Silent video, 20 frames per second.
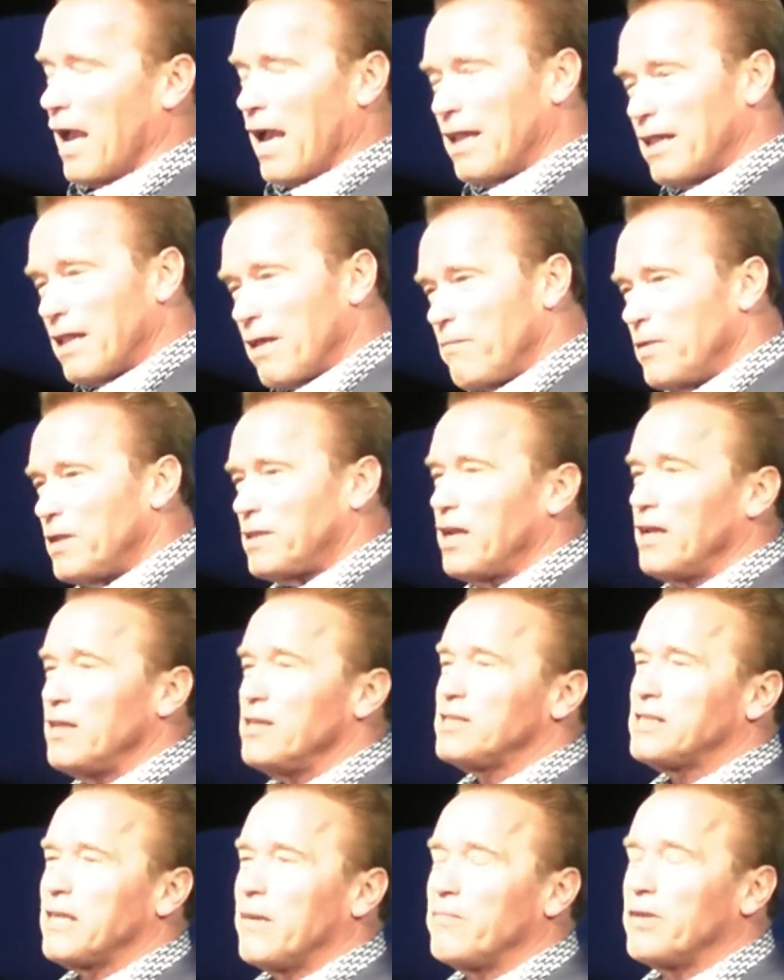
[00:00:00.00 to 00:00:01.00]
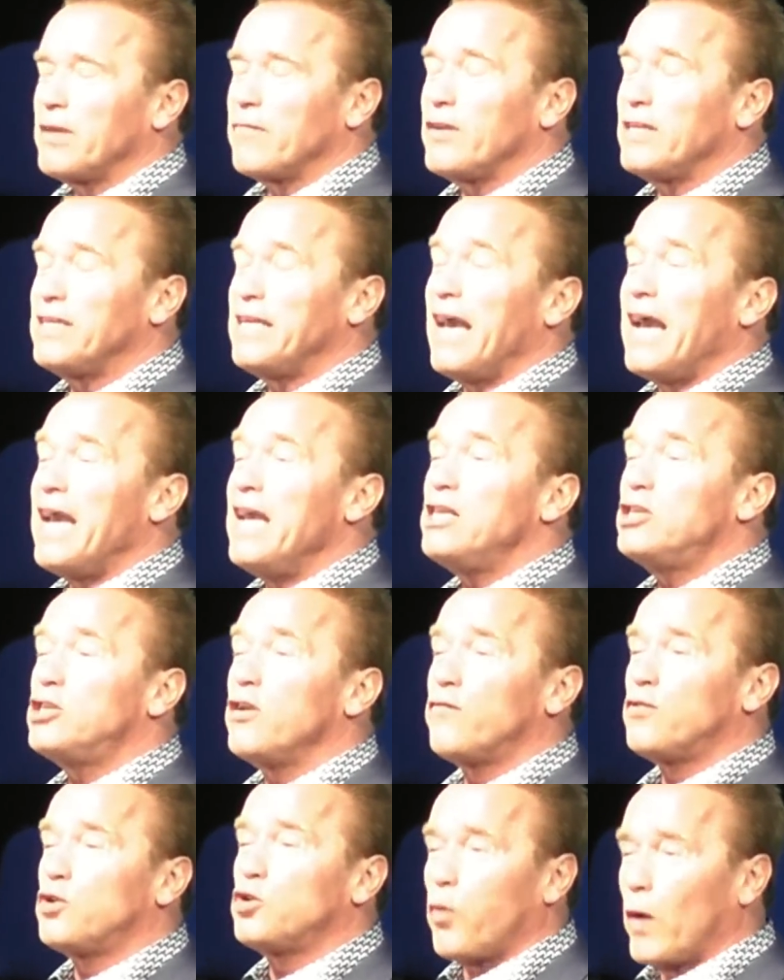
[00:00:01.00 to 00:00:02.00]
And let me tell you something, at the age
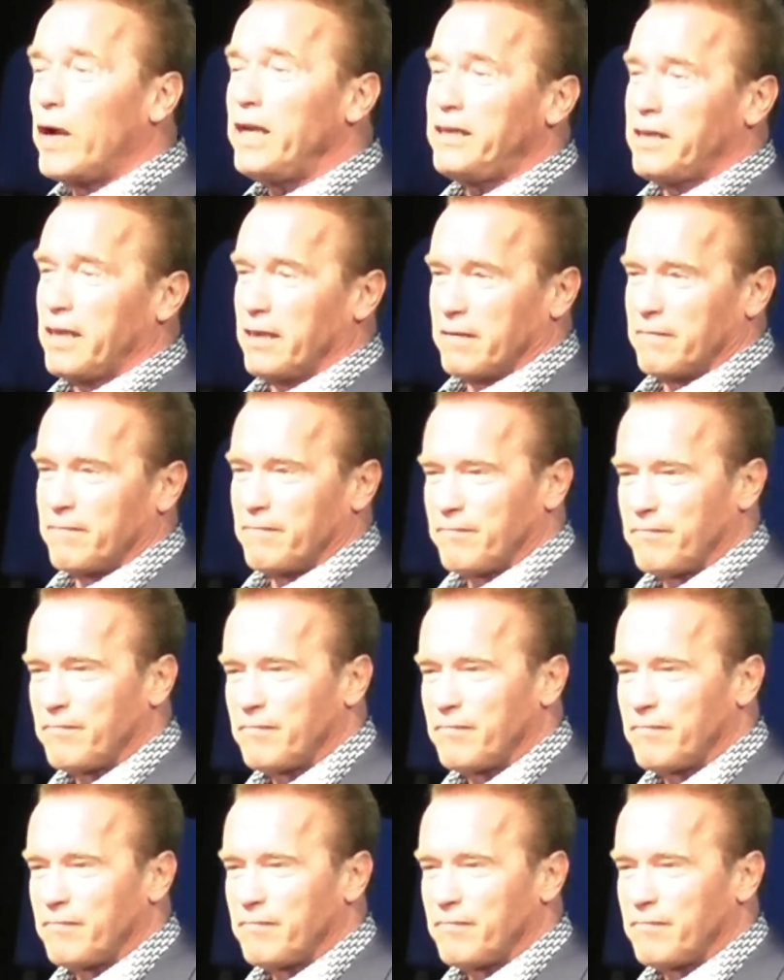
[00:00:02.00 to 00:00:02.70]
of 20,